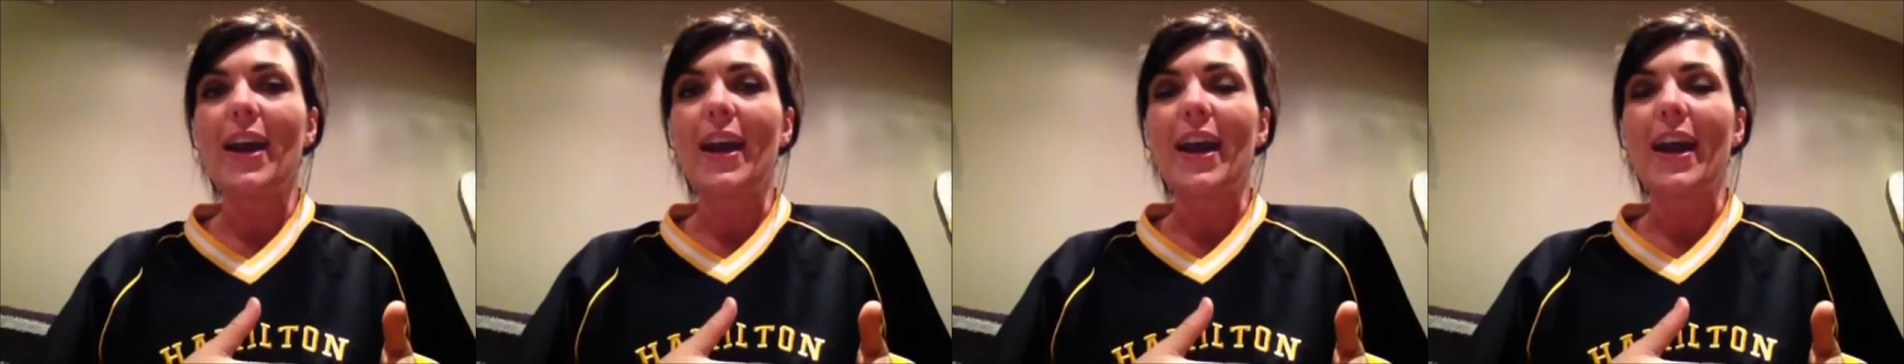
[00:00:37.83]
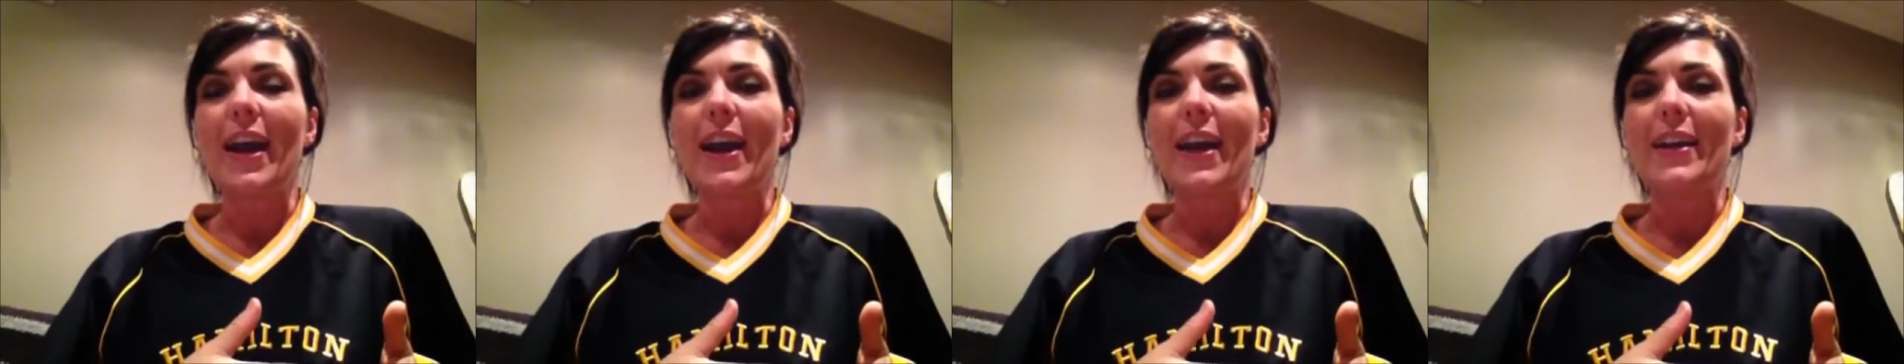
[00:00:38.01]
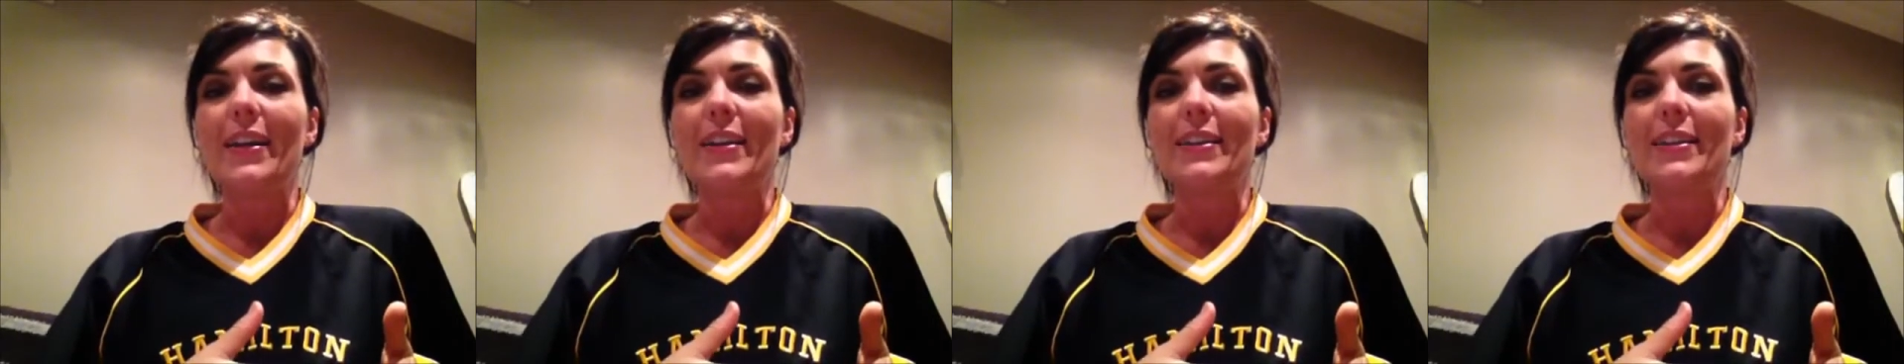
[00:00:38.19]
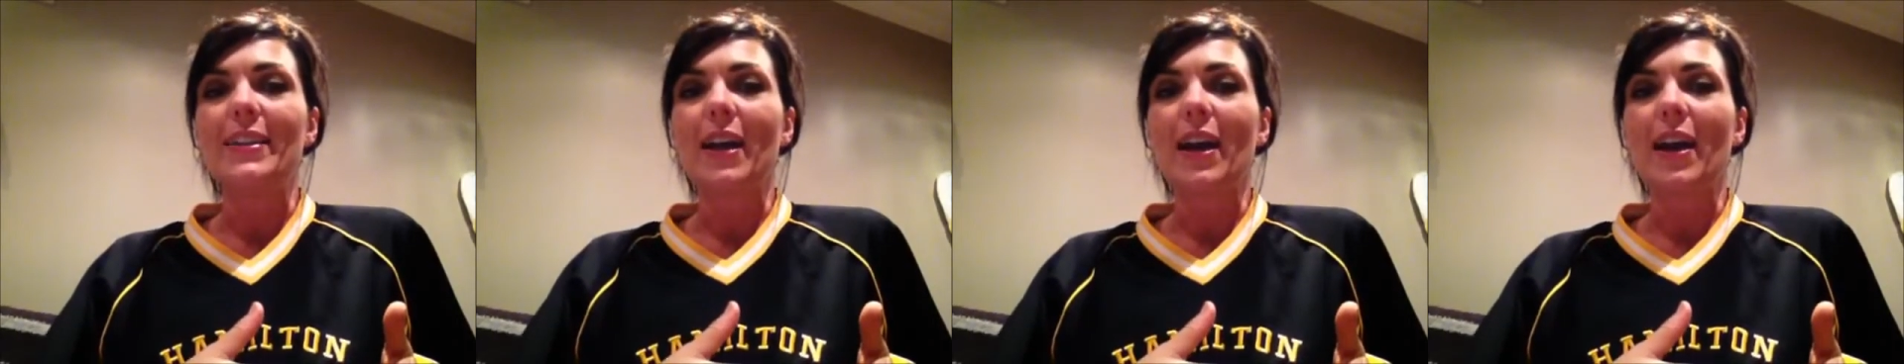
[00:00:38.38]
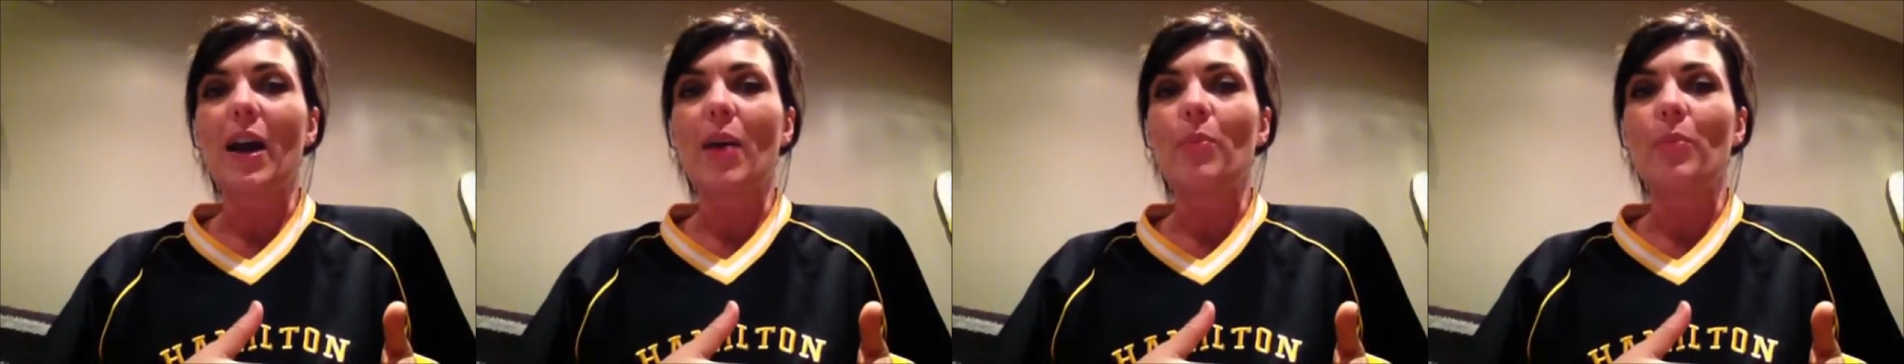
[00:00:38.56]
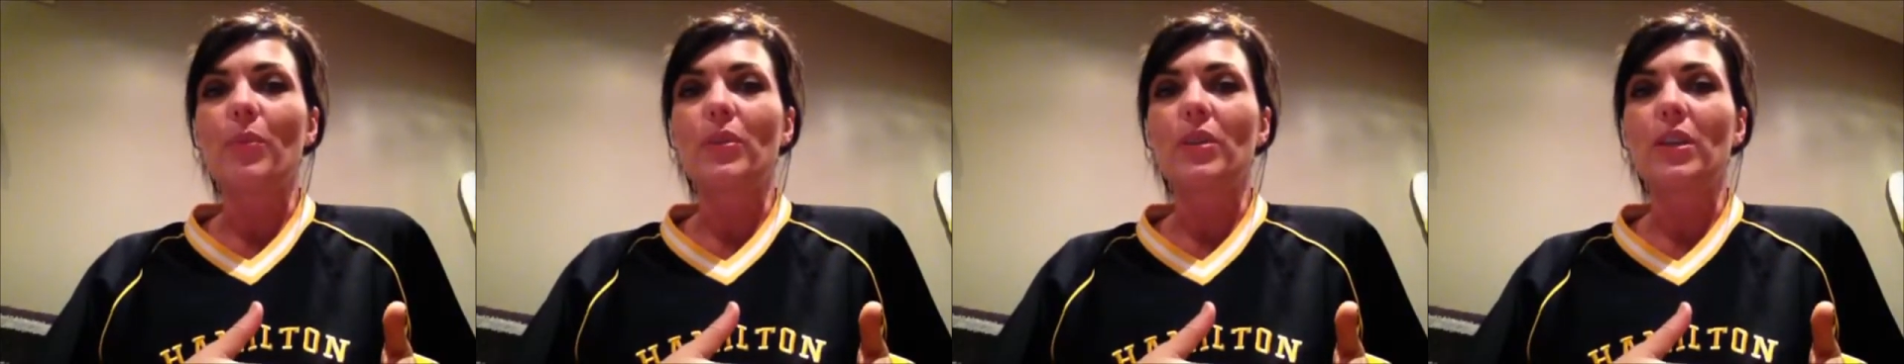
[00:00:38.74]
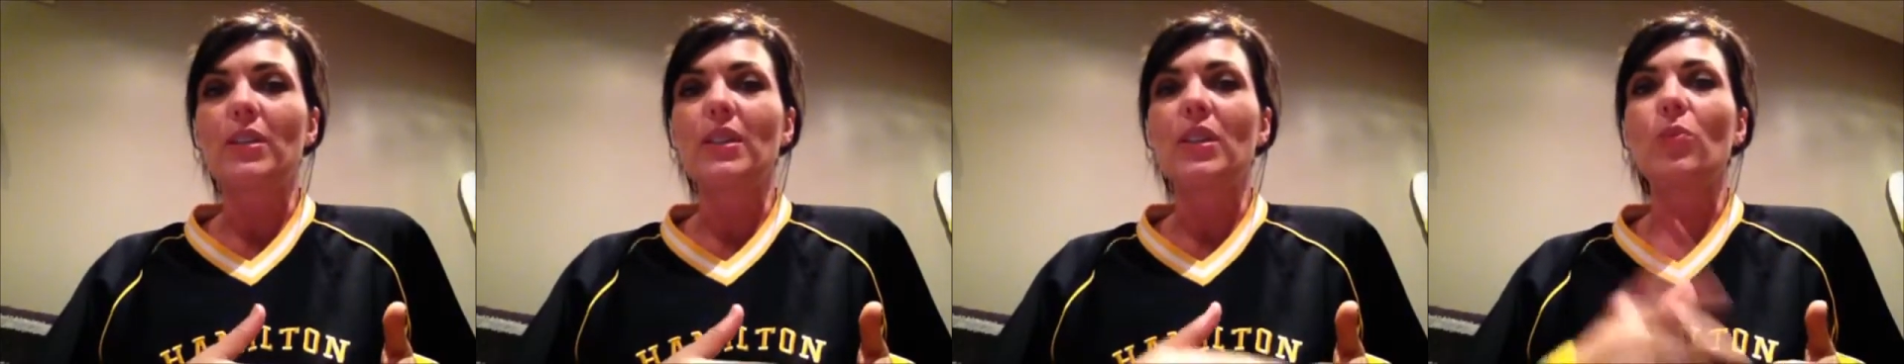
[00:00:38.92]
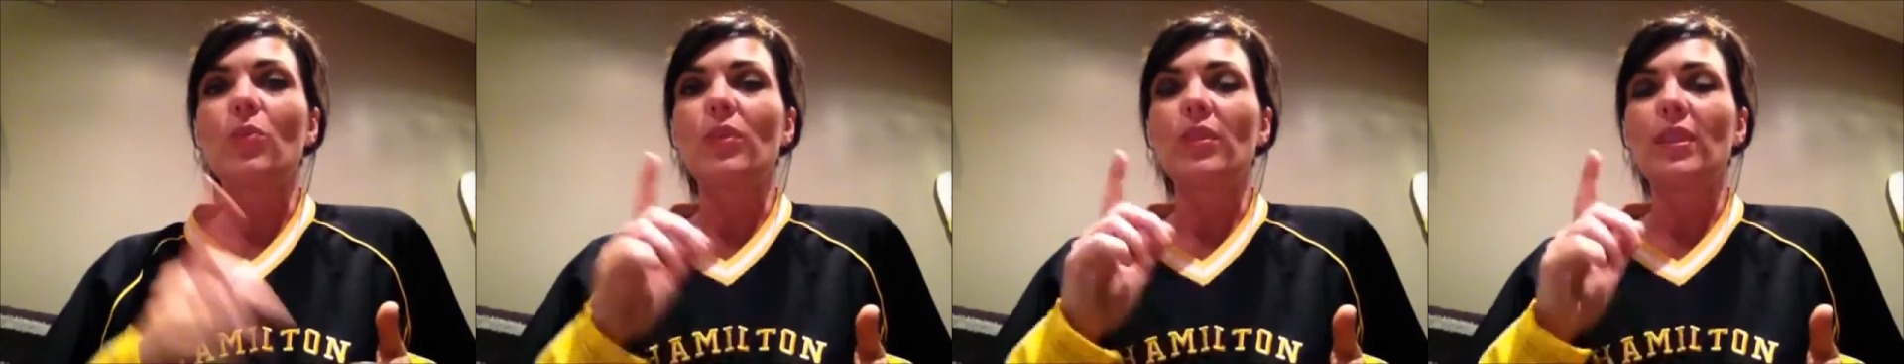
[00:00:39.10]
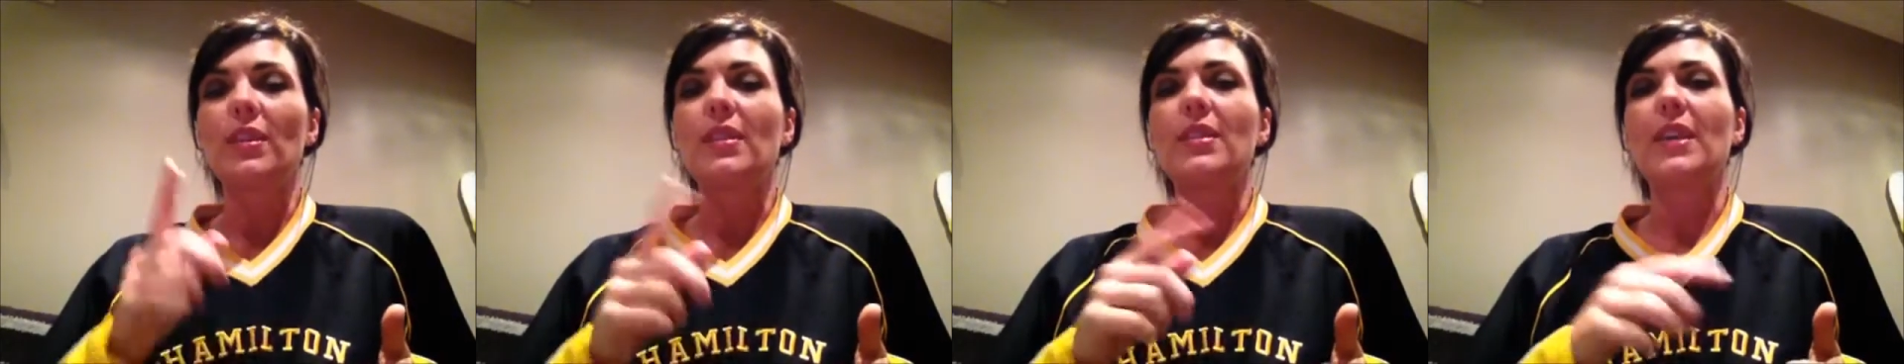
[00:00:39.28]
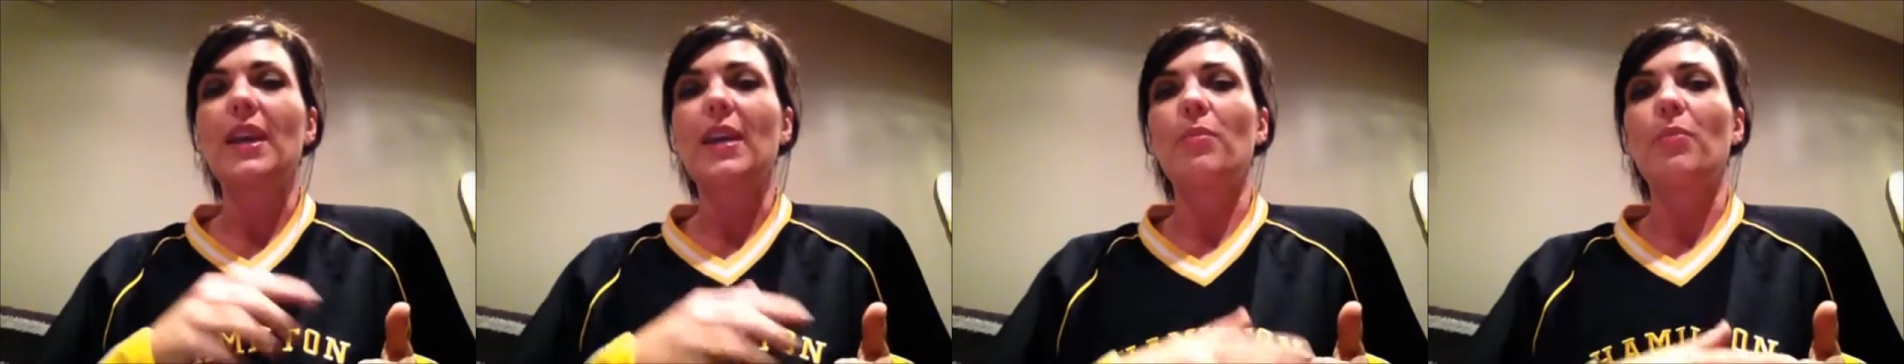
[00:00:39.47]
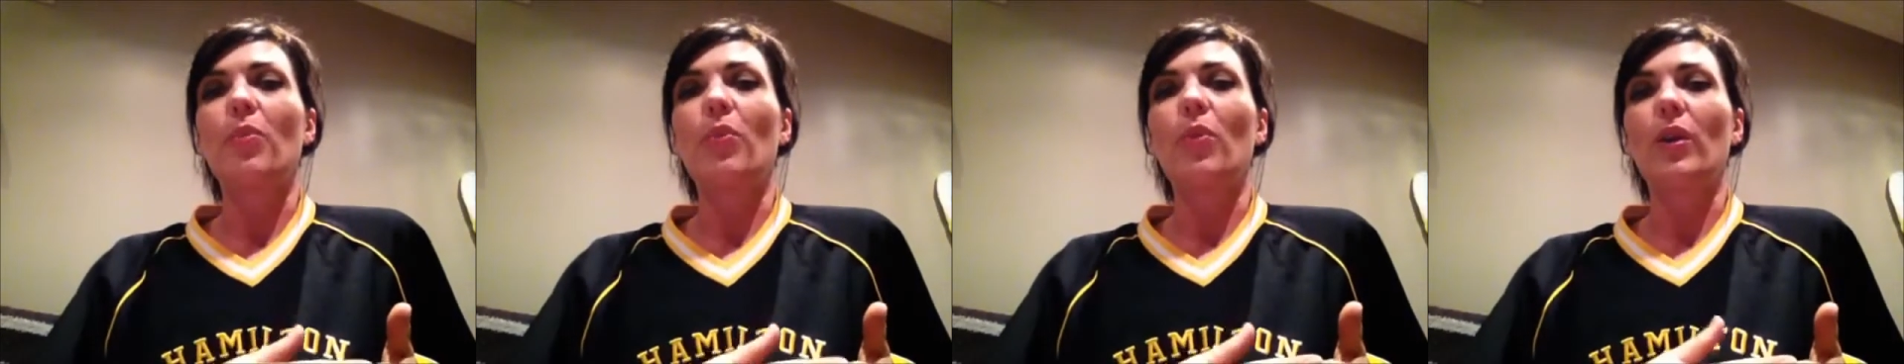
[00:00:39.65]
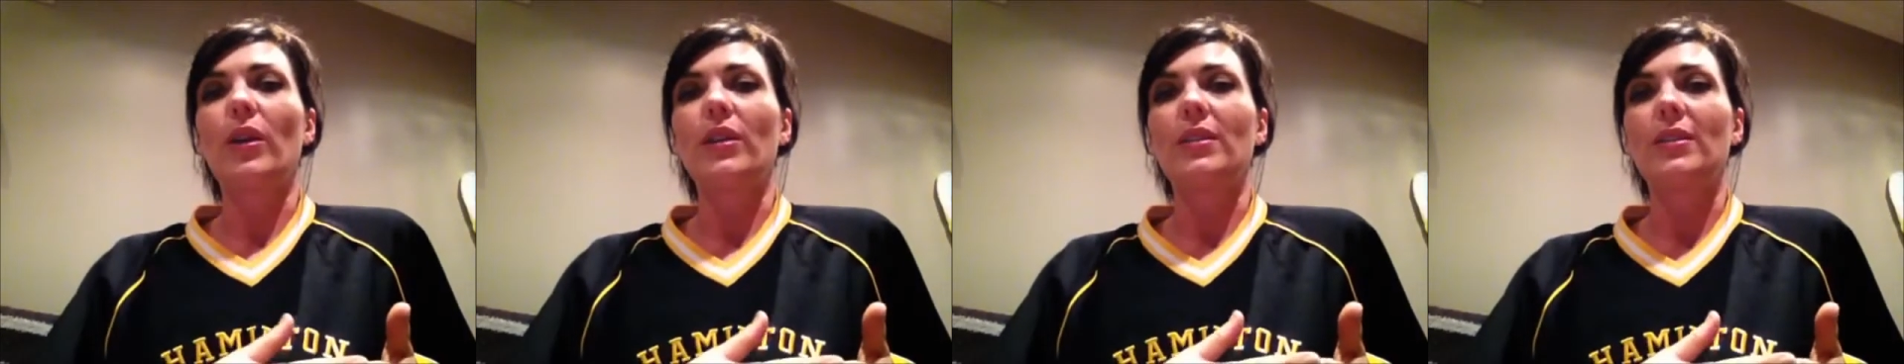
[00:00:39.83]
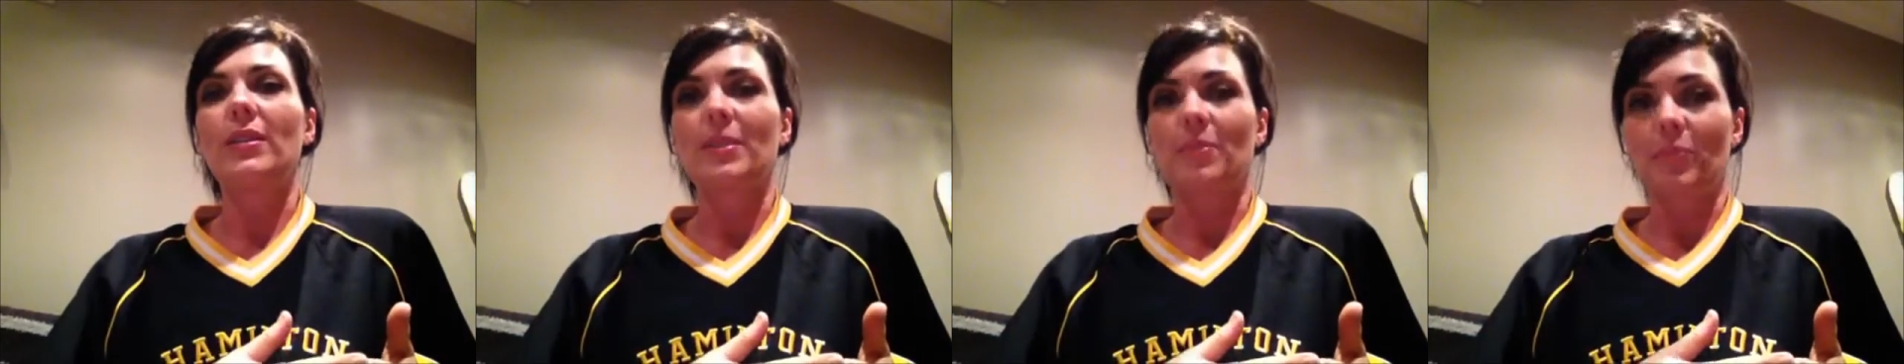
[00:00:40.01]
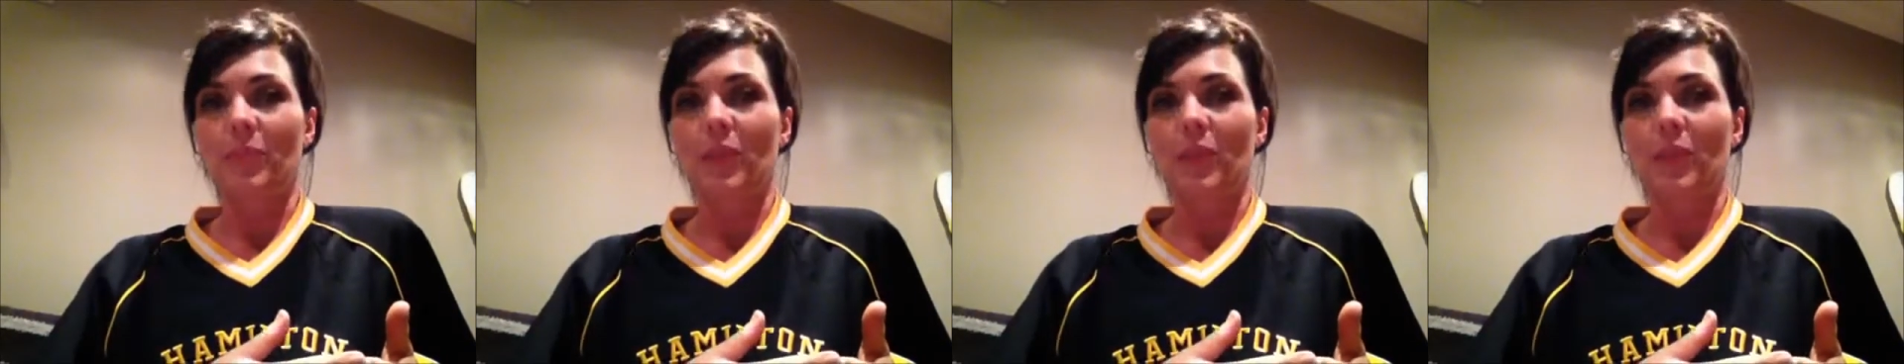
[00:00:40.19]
And I'm predicting within 10 points,